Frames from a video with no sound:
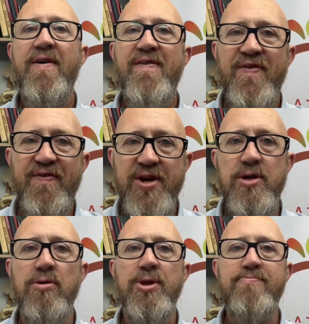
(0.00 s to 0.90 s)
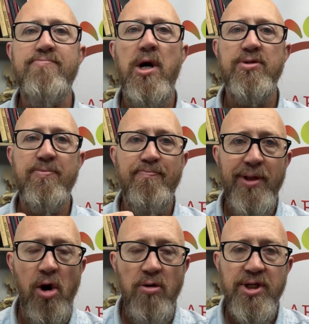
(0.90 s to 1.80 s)
feel the most
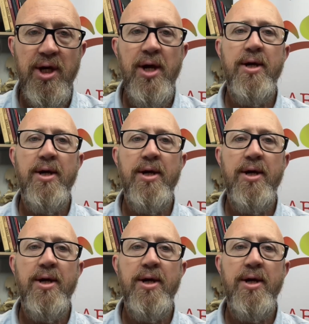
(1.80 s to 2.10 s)
blocked,